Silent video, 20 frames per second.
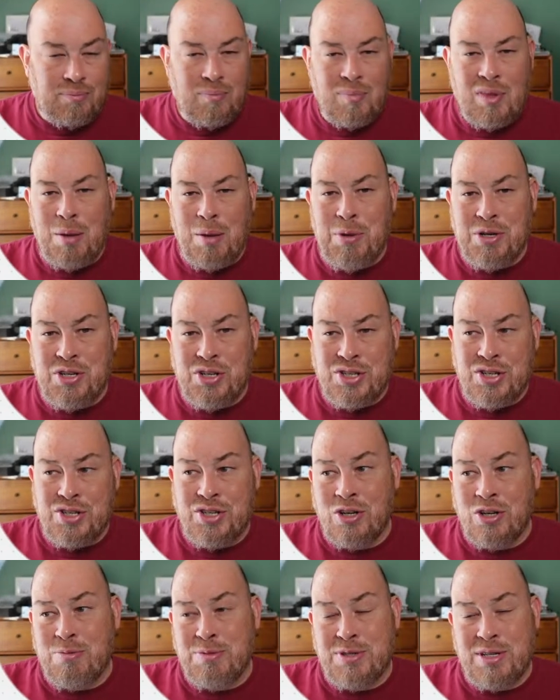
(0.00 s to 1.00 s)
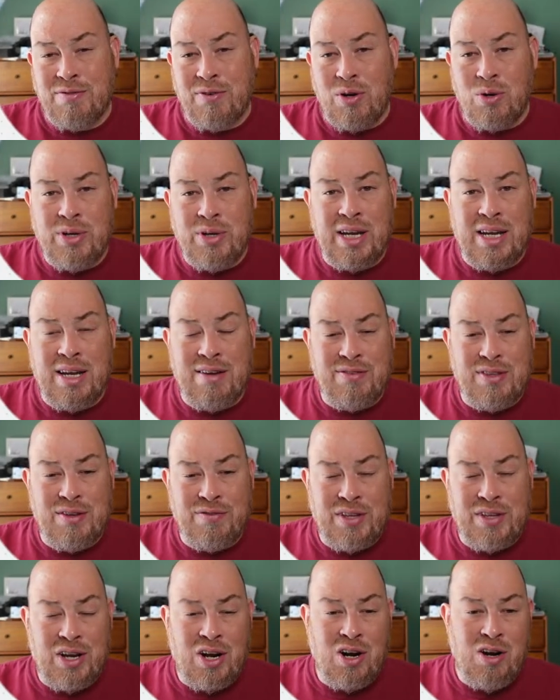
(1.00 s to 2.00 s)
But just in terms of, okay, if
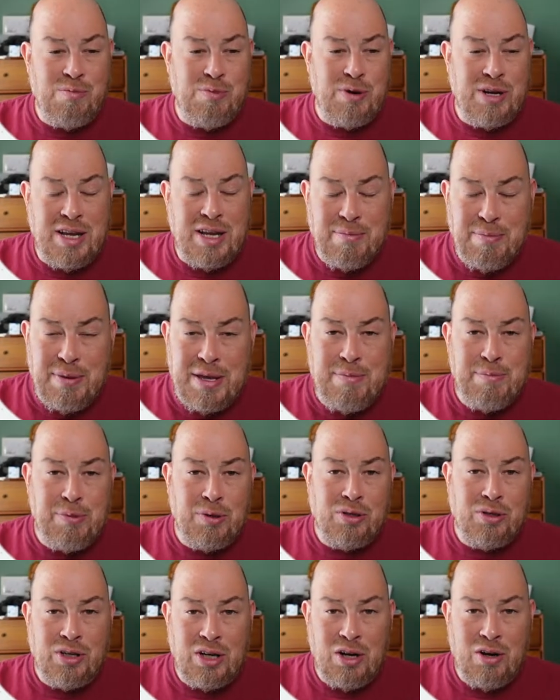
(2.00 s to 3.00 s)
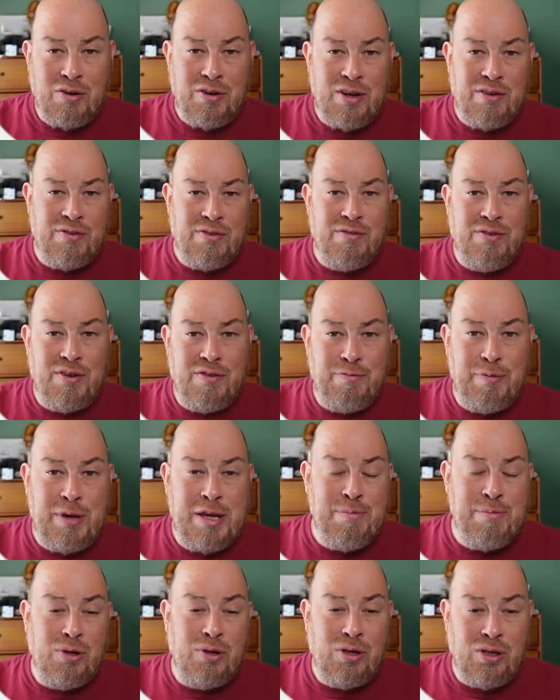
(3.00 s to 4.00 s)
they are bringing people, or if
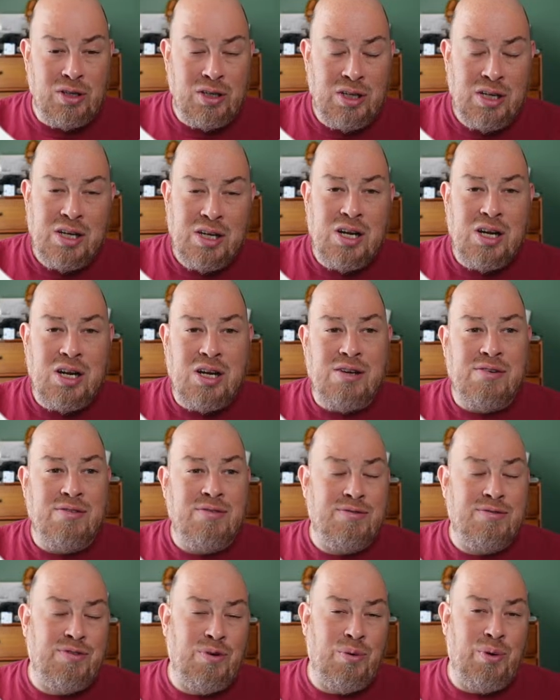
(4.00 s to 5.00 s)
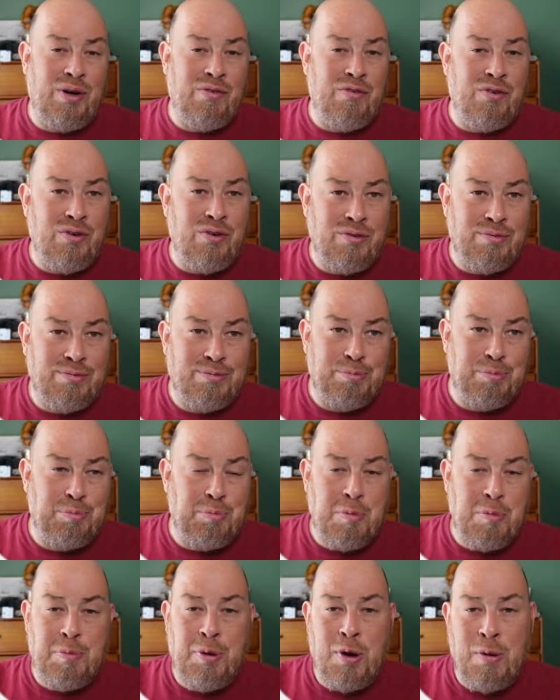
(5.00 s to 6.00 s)
people, for whatever
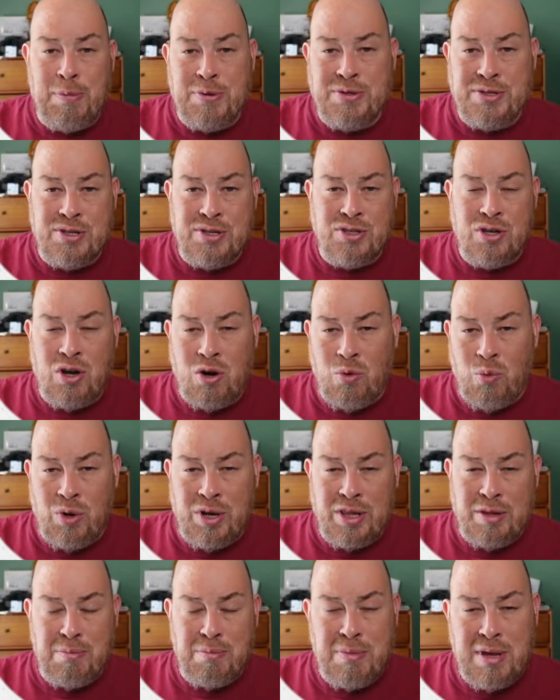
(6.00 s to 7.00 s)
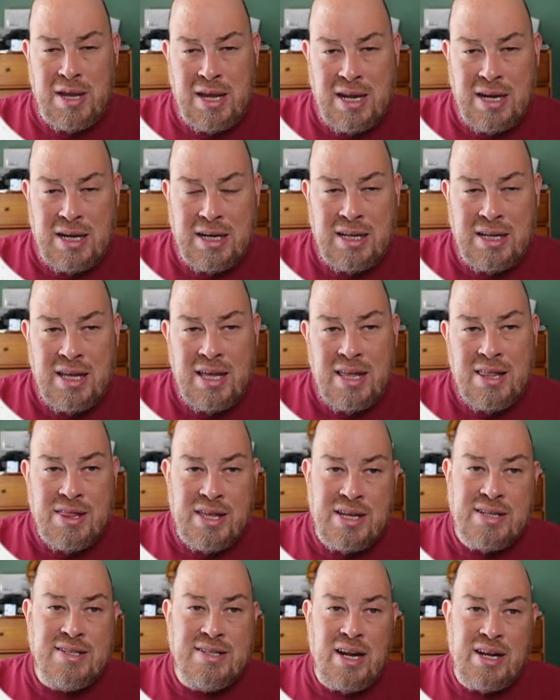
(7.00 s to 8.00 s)
purposes, are one of the main
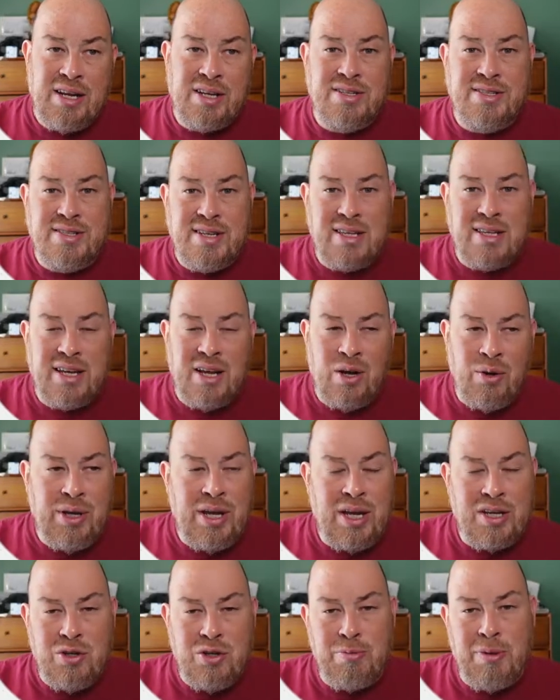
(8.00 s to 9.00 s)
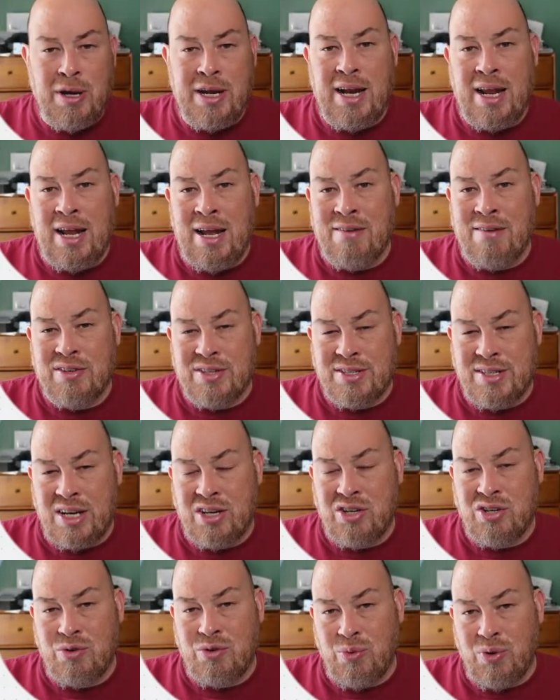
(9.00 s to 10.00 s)
things, and I could see, like, oh yeah, you might have a
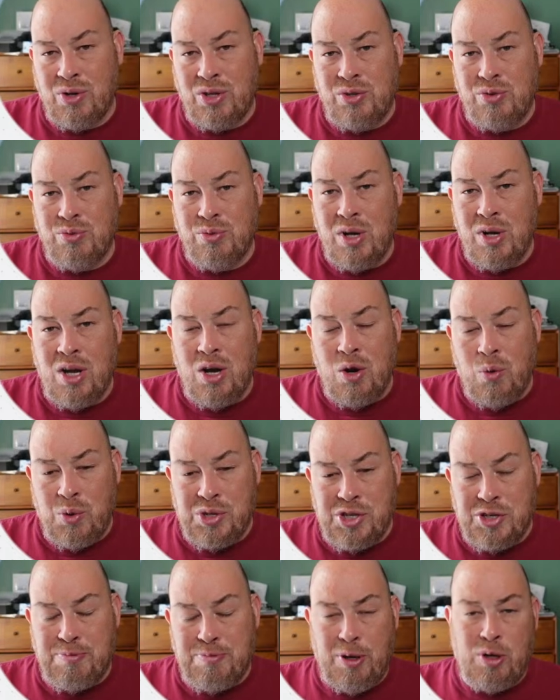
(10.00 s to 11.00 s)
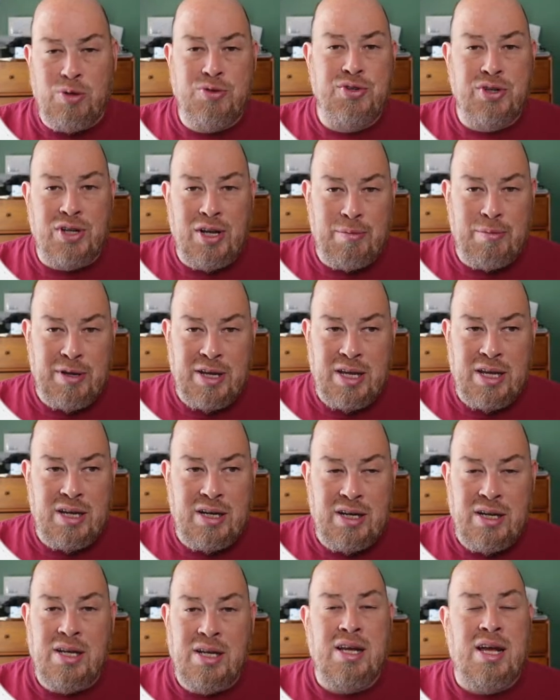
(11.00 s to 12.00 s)
section where these boats are coming
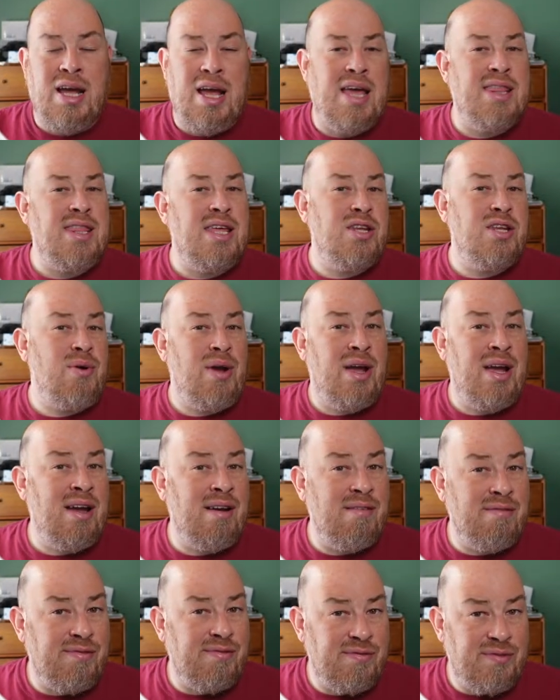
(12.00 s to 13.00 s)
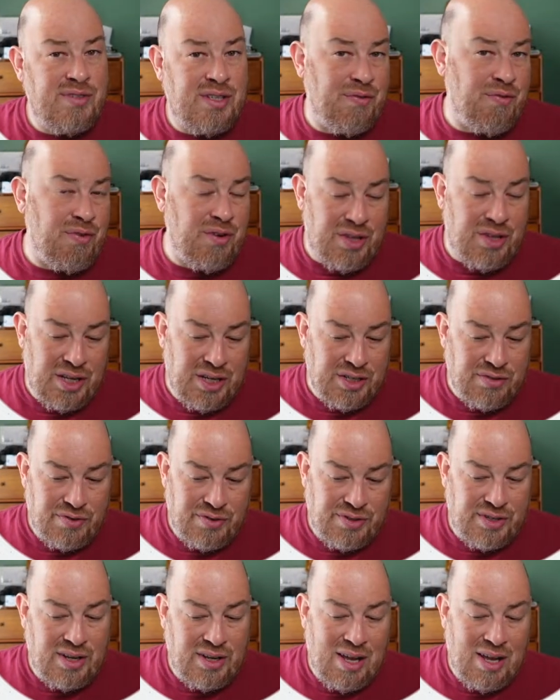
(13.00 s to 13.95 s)
in, and then you have different things for sale.